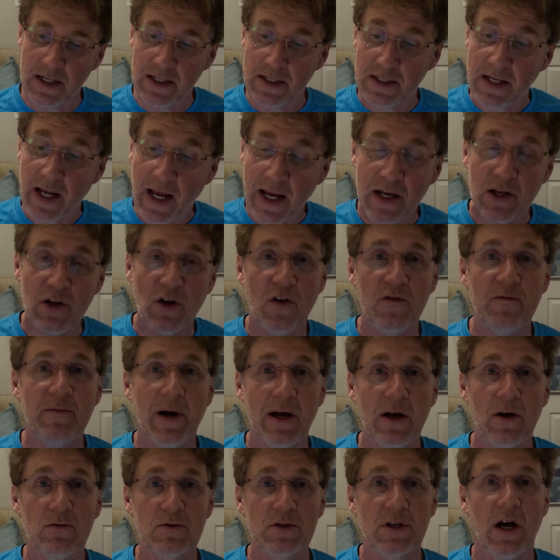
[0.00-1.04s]
had taken off
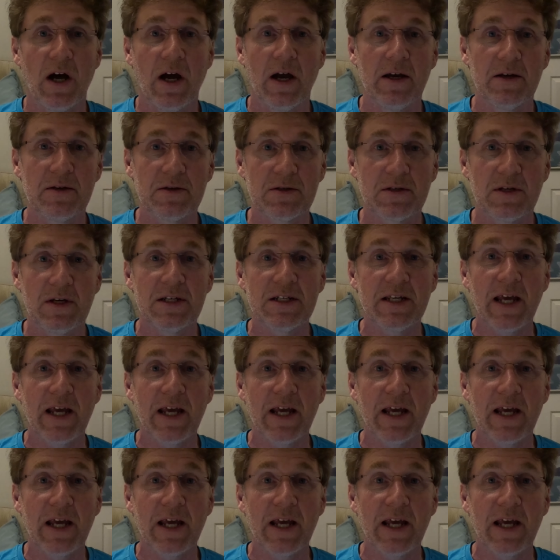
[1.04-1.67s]
my old tires,